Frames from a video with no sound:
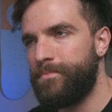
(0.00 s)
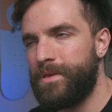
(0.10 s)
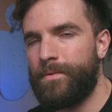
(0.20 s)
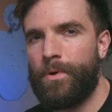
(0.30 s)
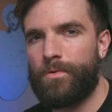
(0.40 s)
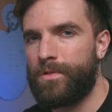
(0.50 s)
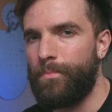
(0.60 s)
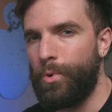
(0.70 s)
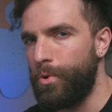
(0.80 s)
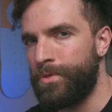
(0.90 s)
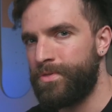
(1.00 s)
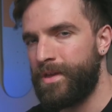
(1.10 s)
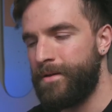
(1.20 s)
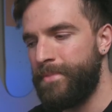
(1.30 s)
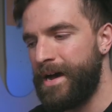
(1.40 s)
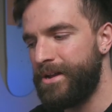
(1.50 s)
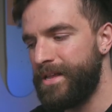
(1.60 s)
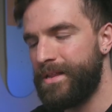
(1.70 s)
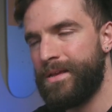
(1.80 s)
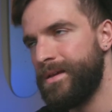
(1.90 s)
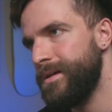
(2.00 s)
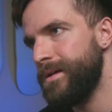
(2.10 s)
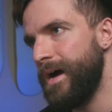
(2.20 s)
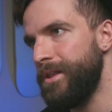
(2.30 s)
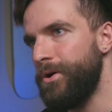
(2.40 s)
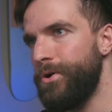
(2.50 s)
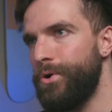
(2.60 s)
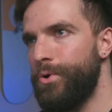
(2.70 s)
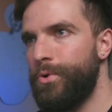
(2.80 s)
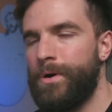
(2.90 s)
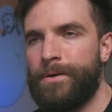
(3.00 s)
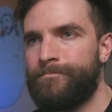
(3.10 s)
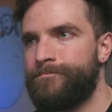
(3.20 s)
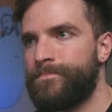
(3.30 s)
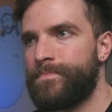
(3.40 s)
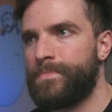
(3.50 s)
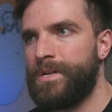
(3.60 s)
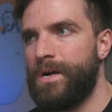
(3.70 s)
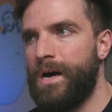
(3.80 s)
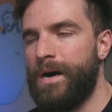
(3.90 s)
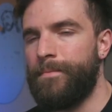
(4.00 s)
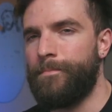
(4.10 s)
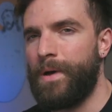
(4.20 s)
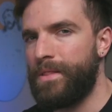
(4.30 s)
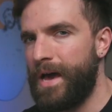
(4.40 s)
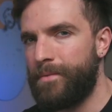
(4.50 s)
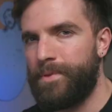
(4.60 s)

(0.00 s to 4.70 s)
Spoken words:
be the most important thing about it. I know a lot of